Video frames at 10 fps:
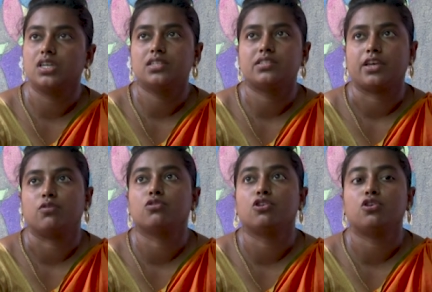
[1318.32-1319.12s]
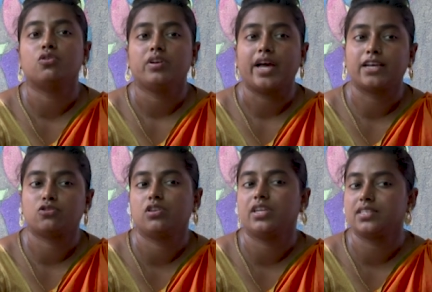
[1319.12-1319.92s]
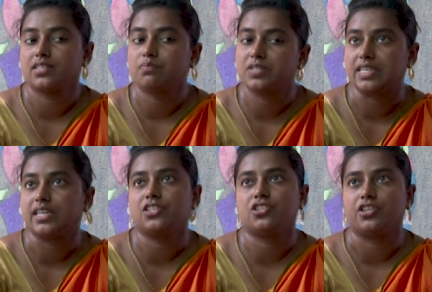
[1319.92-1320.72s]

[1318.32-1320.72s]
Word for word: every girl that they should learn these